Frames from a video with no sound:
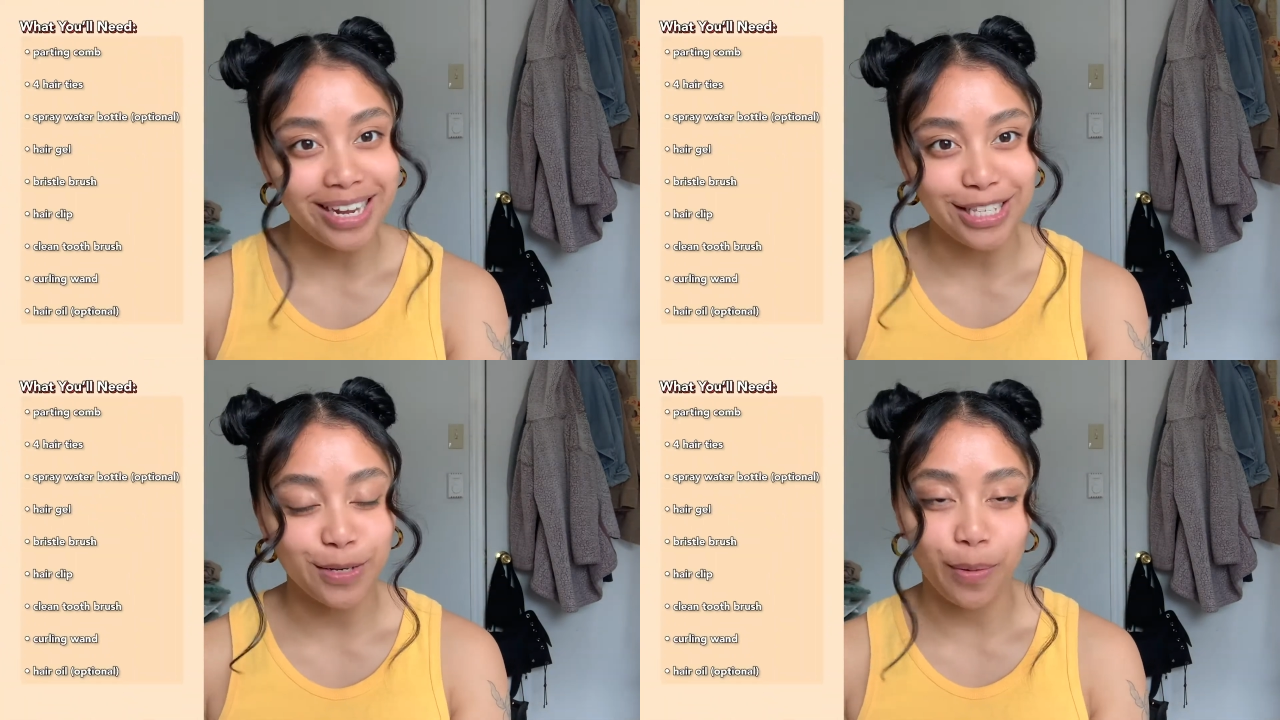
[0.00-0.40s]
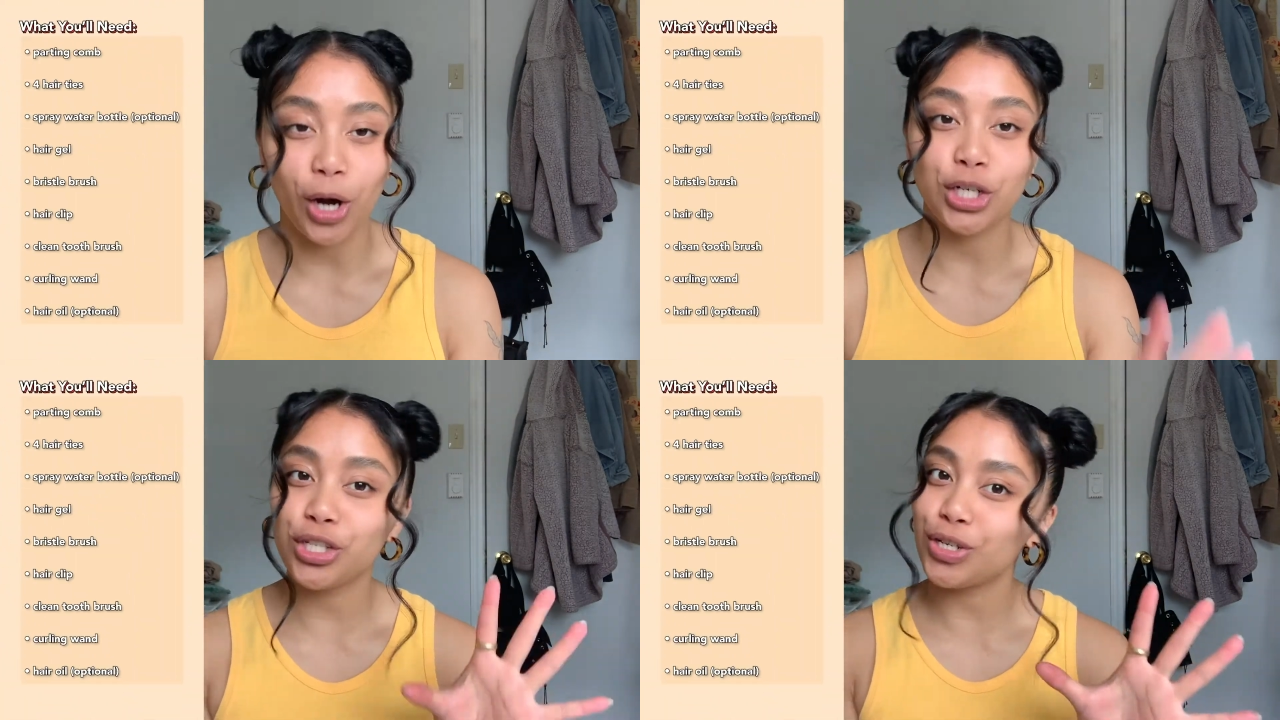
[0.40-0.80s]
into
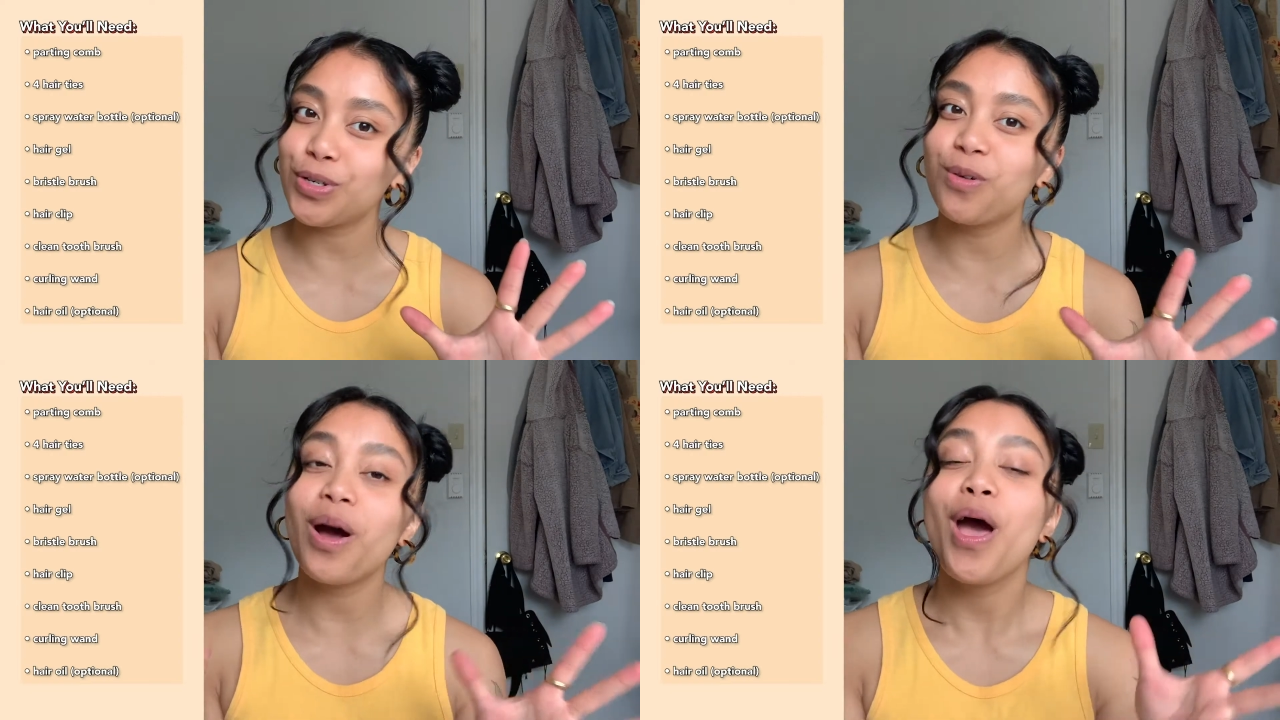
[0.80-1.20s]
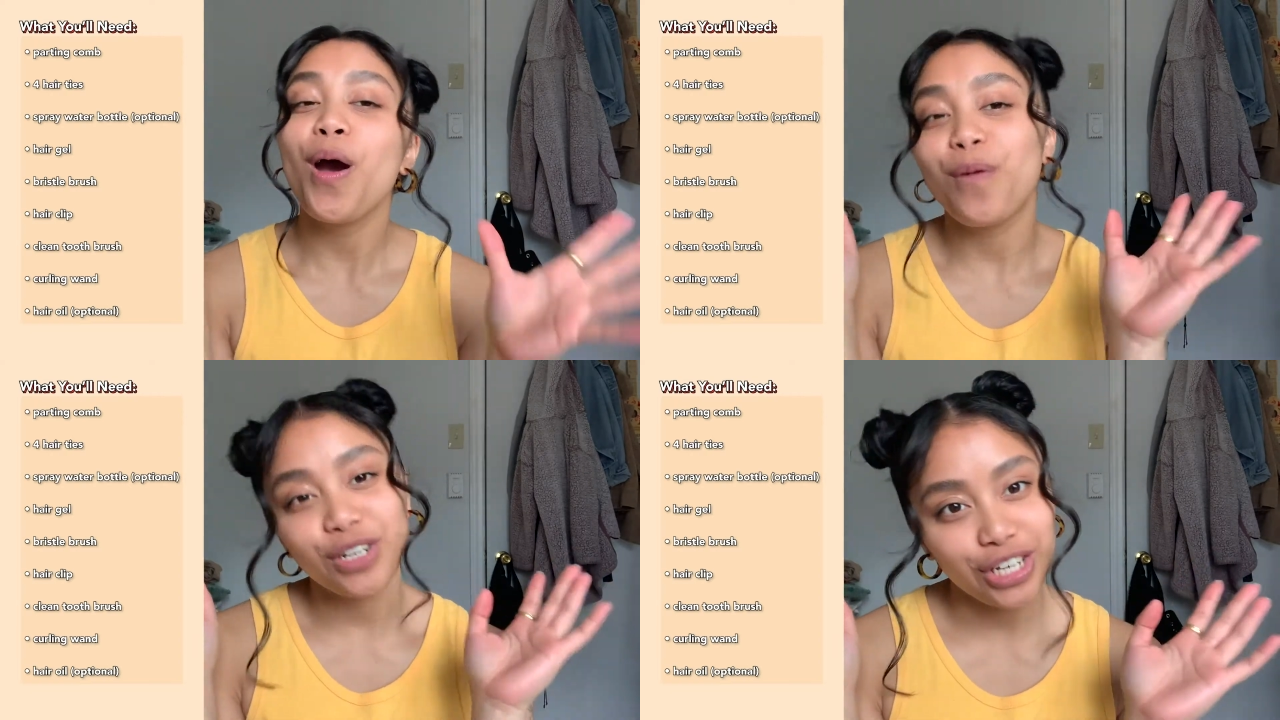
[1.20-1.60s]
part 2,
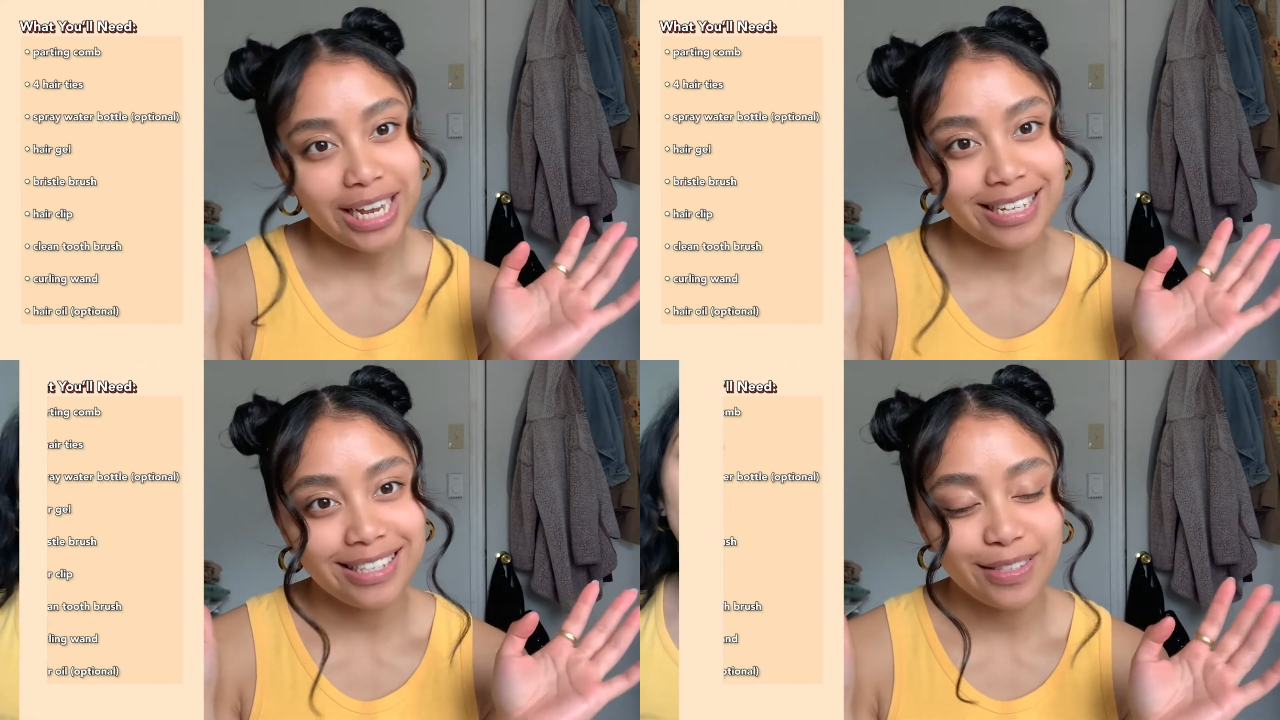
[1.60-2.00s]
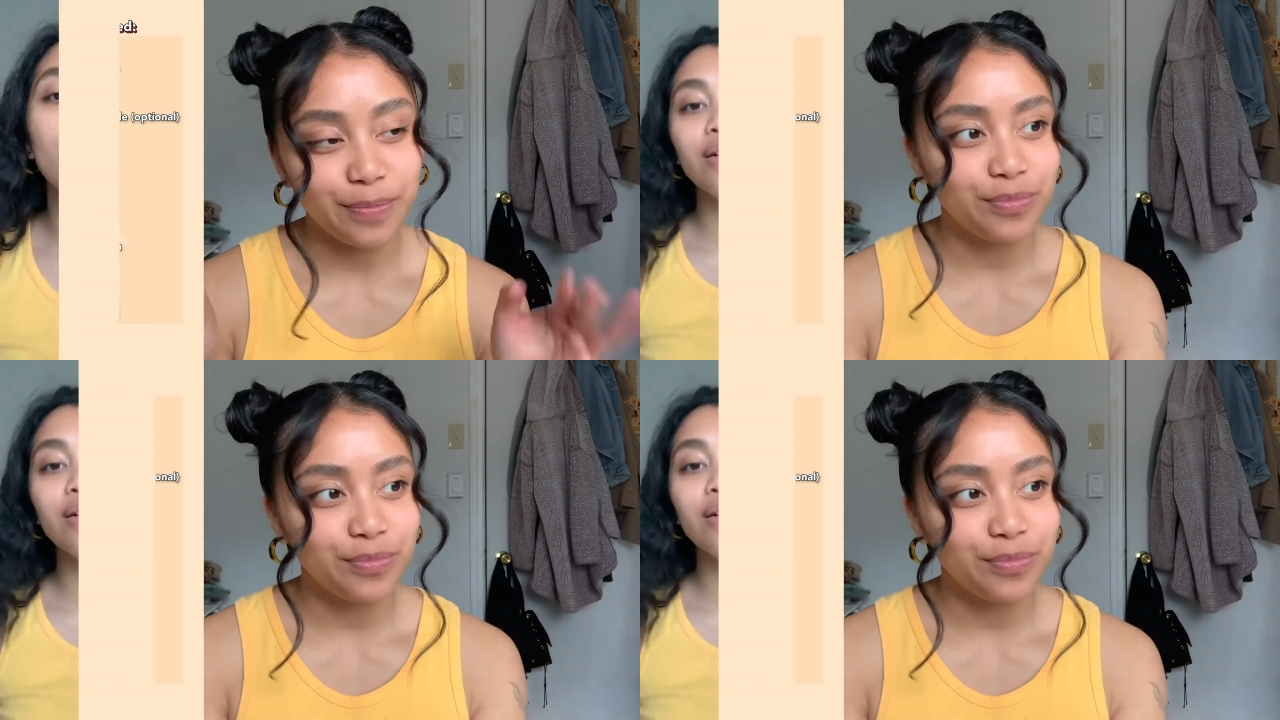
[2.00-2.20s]
which is